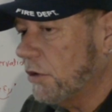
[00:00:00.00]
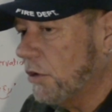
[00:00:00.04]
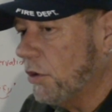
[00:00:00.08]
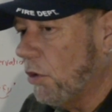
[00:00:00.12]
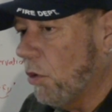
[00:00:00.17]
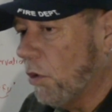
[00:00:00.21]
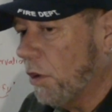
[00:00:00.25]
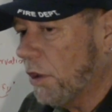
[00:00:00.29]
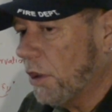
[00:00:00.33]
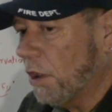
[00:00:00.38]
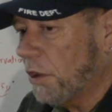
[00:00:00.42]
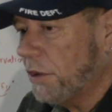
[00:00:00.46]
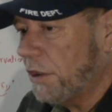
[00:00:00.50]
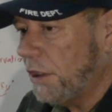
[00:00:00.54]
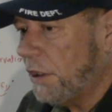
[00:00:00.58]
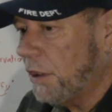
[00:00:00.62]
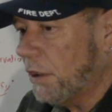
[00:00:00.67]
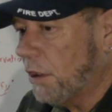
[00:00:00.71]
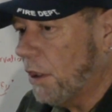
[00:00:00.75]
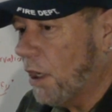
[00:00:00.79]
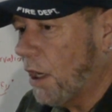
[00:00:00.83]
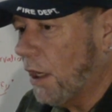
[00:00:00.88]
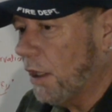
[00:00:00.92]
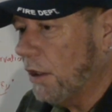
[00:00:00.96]
going on the
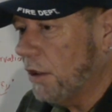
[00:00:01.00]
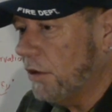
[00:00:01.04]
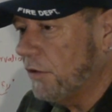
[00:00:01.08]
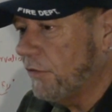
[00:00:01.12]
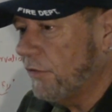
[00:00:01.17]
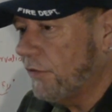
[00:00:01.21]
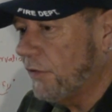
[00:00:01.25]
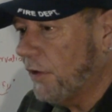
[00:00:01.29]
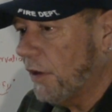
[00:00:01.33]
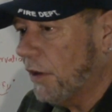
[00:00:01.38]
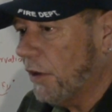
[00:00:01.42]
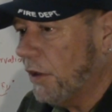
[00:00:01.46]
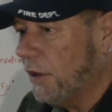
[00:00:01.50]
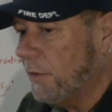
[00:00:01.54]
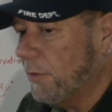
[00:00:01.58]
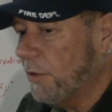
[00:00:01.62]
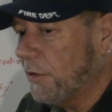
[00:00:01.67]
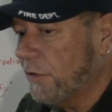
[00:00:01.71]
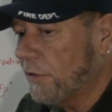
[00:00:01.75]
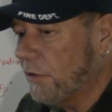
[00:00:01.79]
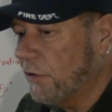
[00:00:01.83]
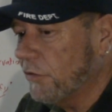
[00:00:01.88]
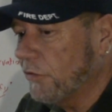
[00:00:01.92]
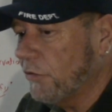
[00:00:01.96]
inter-island ferry,
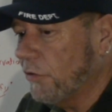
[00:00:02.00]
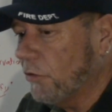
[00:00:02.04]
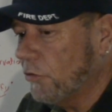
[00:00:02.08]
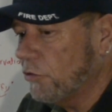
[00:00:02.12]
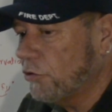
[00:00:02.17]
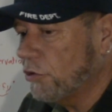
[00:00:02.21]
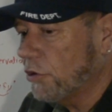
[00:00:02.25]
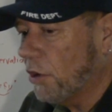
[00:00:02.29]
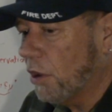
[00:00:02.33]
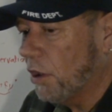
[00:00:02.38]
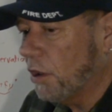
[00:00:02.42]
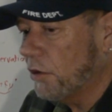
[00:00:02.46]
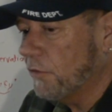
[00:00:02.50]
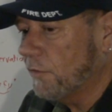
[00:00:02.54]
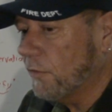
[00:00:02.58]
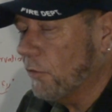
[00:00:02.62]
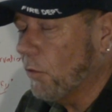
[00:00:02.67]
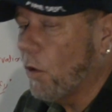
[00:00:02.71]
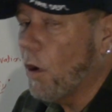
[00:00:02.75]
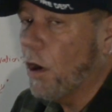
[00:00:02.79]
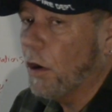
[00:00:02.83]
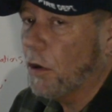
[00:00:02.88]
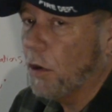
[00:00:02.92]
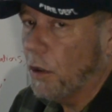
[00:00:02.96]
but there's no charge for
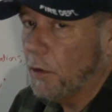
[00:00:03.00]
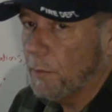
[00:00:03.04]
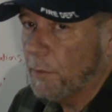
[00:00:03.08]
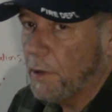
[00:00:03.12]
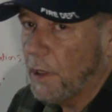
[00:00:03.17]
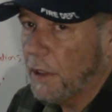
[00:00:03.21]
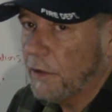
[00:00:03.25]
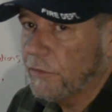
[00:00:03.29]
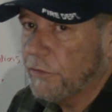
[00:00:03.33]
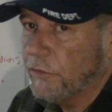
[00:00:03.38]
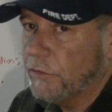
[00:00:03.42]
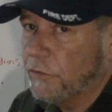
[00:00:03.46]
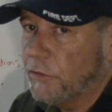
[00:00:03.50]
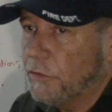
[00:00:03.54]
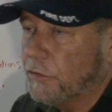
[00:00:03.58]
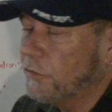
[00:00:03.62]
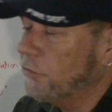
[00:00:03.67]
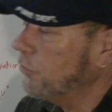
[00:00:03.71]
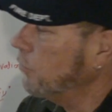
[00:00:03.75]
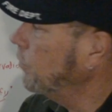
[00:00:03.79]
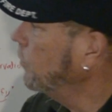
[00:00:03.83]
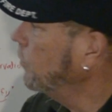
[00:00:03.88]
walk-on passengers